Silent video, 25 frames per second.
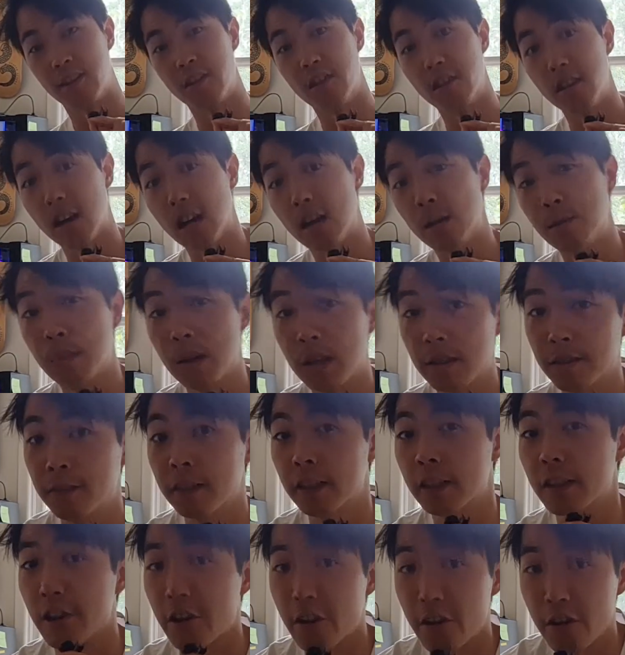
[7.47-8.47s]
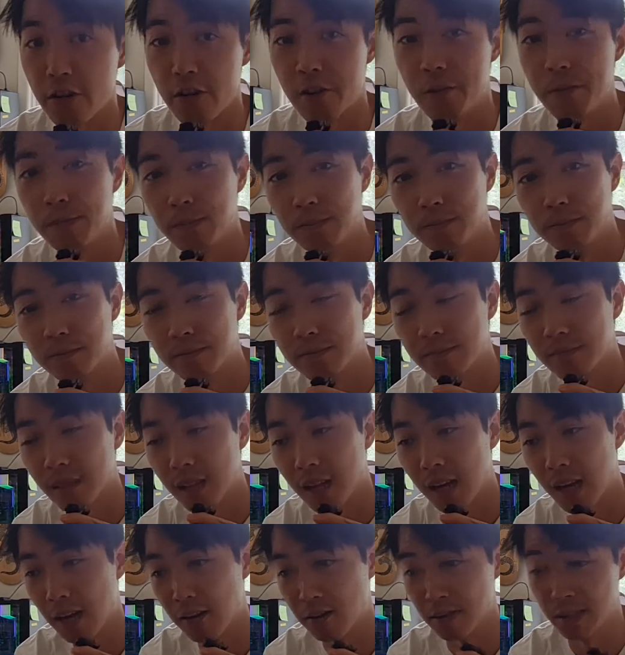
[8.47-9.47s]
a month ago
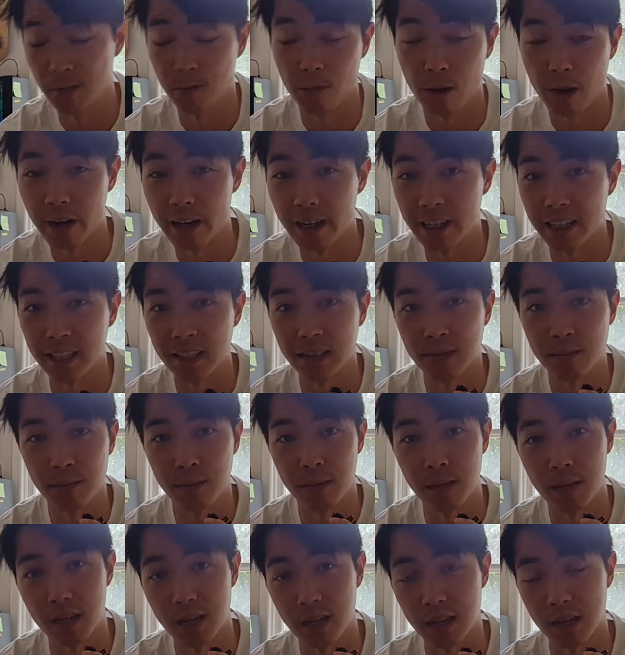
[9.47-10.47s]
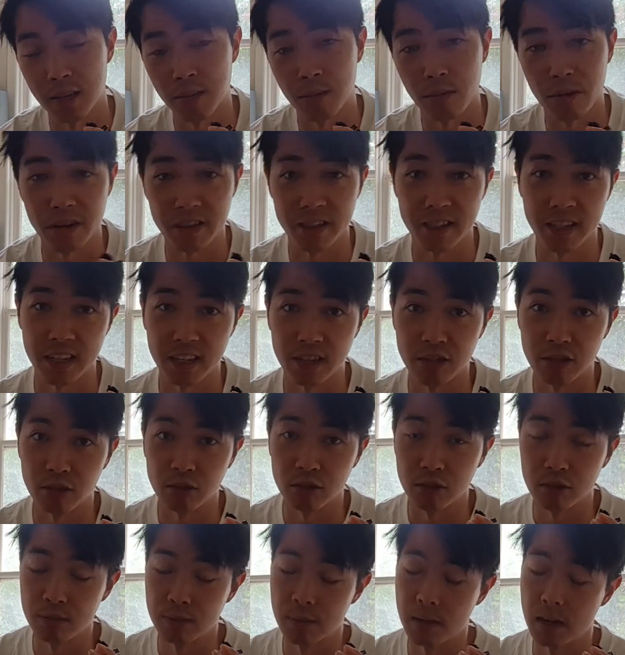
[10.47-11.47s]
I was riding my motorcycle,
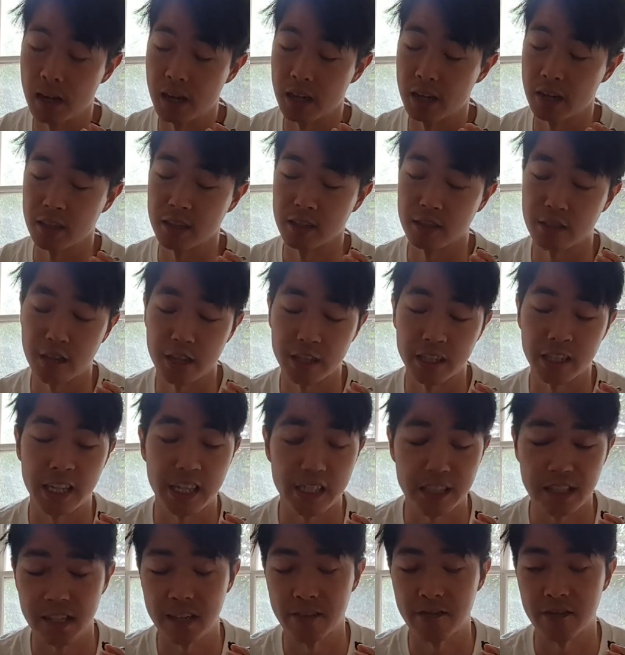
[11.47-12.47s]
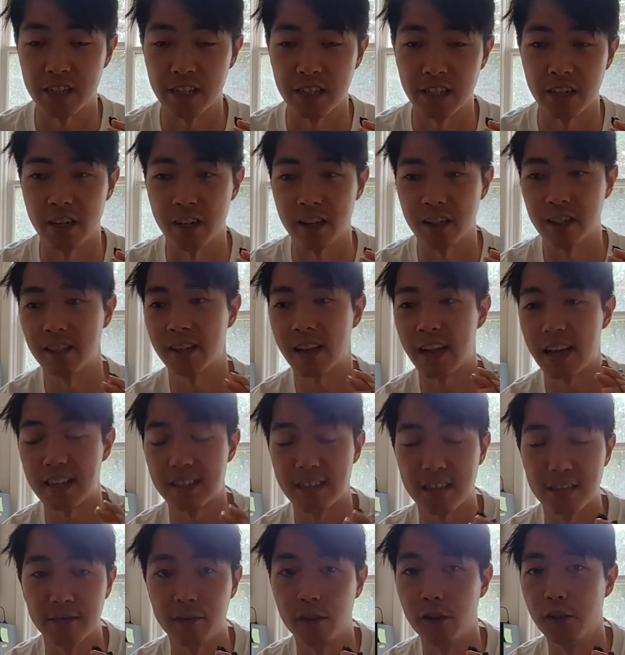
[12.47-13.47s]
my 1979
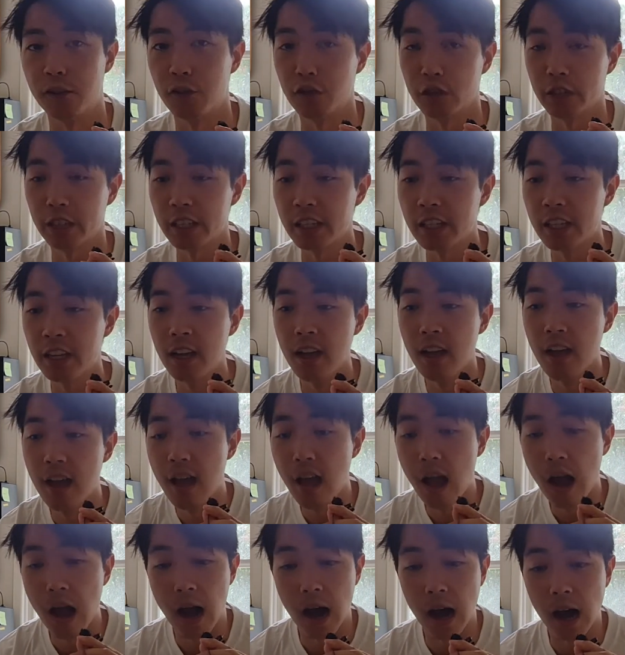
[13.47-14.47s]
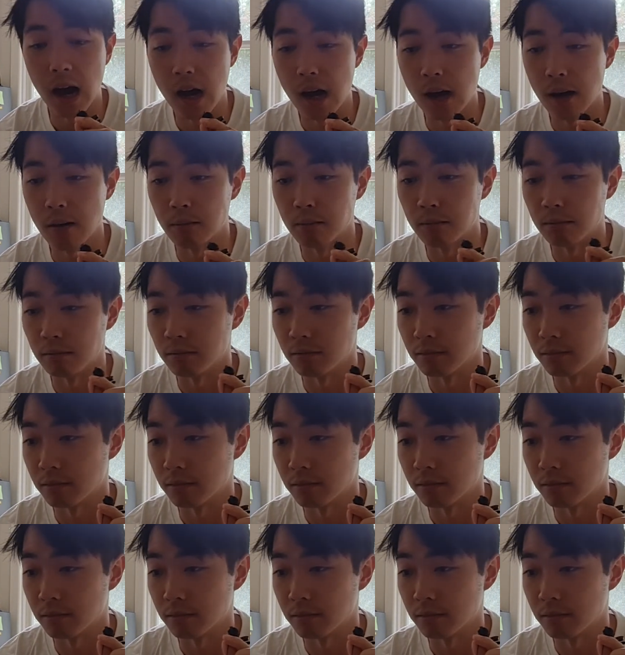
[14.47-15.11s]
KZ440.